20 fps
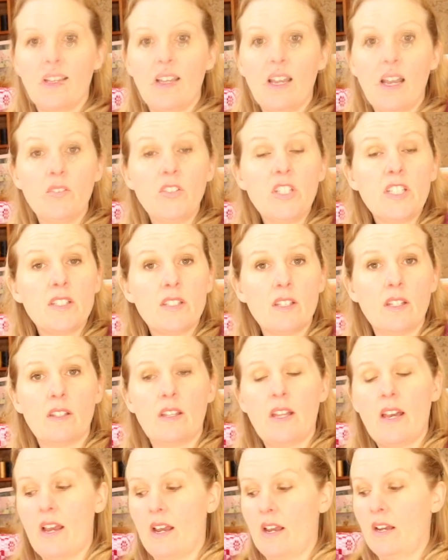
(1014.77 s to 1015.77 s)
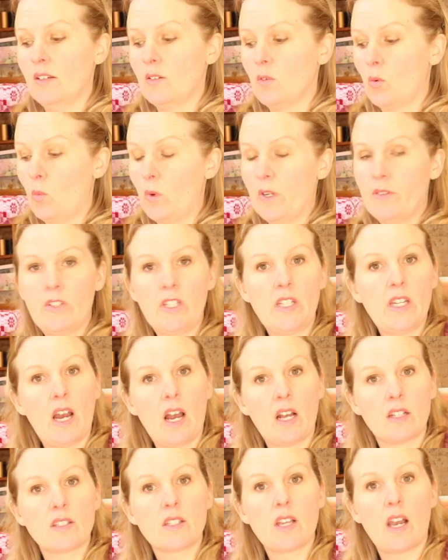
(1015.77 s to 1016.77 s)
Having said that, weaving
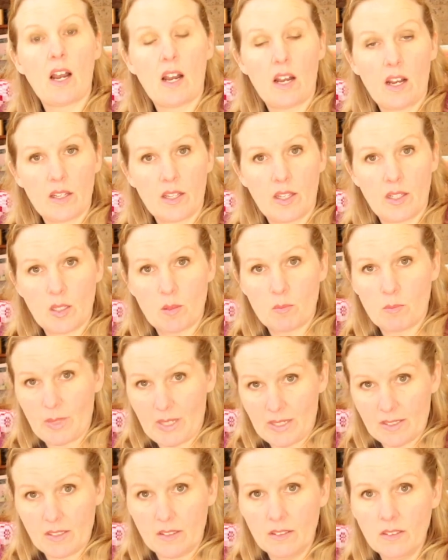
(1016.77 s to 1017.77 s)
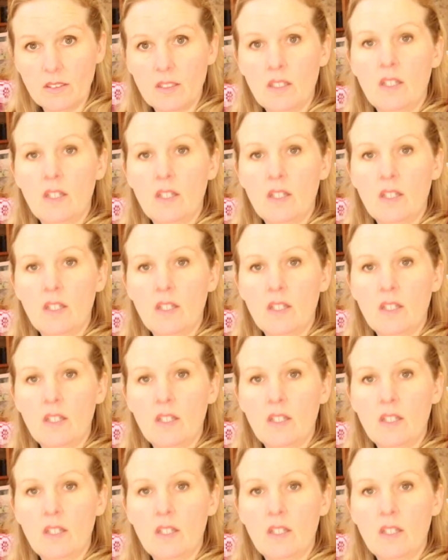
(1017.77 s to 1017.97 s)
yarns are getting better.